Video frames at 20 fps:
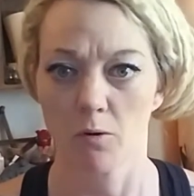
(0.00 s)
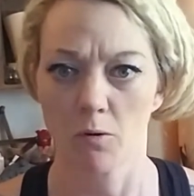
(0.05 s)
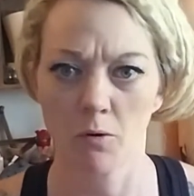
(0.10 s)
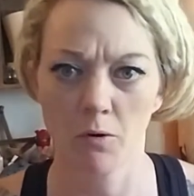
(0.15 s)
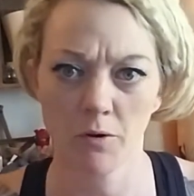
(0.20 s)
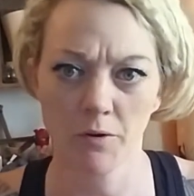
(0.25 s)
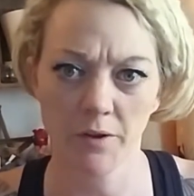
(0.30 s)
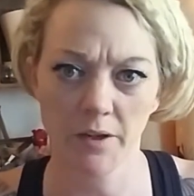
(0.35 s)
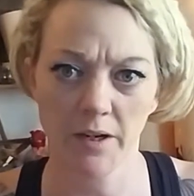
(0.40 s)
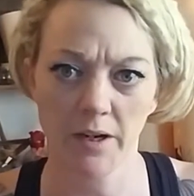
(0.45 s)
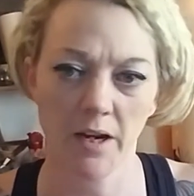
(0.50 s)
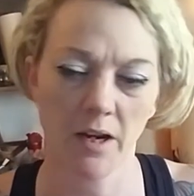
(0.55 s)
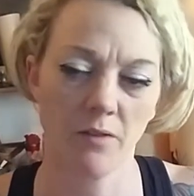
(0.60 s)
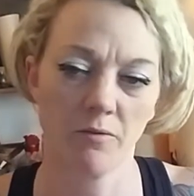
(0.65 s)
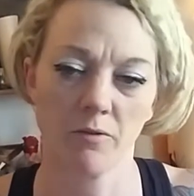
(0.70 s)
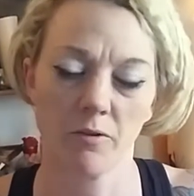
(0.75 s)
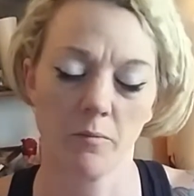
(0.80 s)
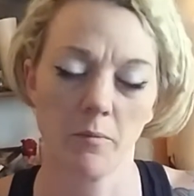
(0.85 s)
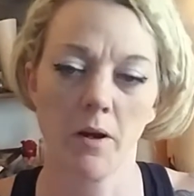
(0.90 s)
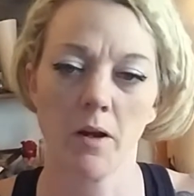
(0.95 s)
Or they came
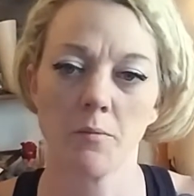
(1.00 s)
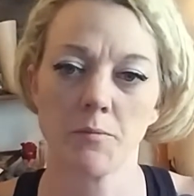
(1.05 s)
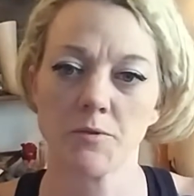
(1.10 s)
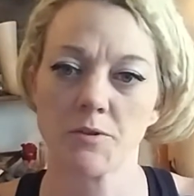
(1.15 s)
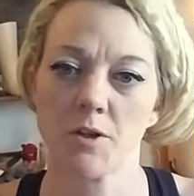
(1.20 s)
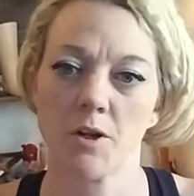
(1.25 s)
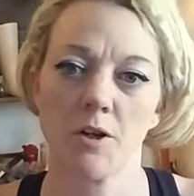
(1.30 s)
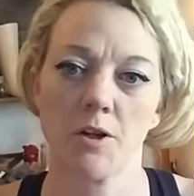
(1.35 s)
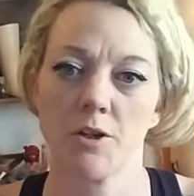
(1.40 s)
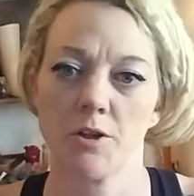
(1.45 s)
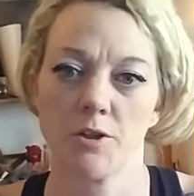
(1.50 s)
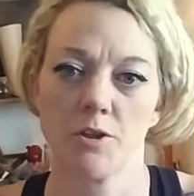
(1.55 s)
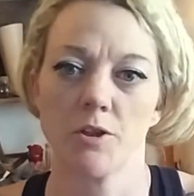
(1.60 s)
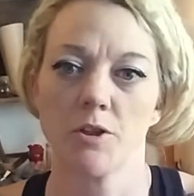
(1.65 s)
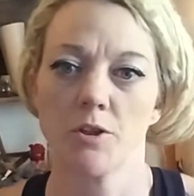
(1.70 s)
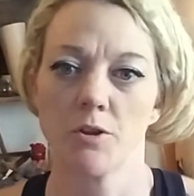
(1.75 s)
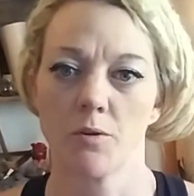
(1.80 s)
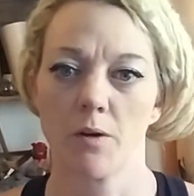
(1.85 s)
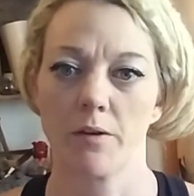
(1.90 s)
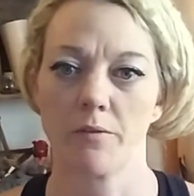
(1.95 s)
from Amazon and
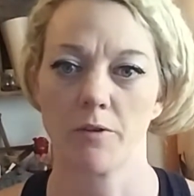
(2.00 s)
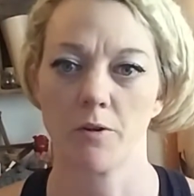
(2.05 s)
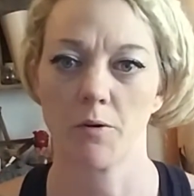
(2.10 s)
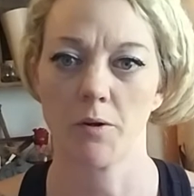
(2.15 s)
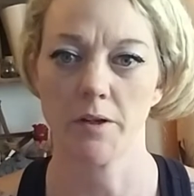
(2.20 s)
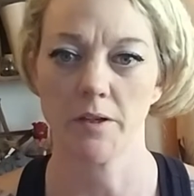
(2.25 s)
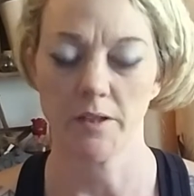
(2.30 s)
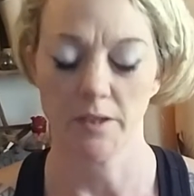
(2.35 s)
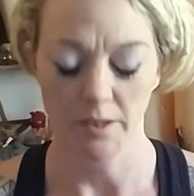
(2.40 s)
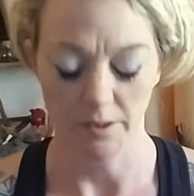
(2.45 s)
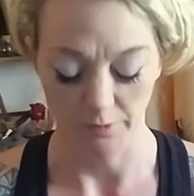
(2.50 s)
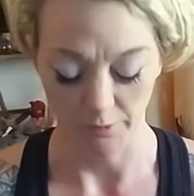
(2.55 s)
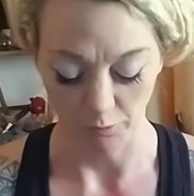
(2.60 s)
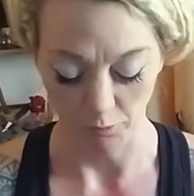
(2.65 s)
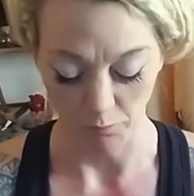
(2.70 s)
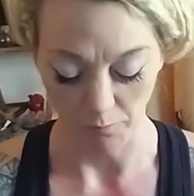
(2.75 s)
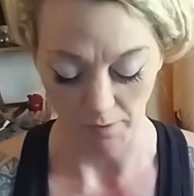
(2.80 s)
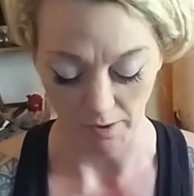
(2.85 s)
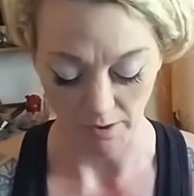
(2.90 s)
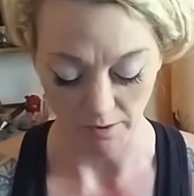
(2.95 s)
you have no idea how they
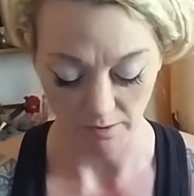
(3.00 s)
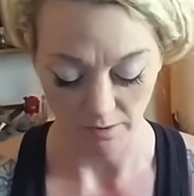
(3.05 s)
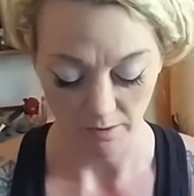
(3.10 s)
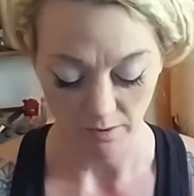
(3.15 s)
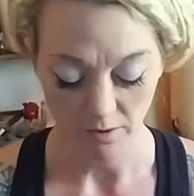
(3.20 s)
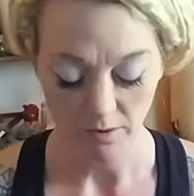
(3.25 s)
were mined.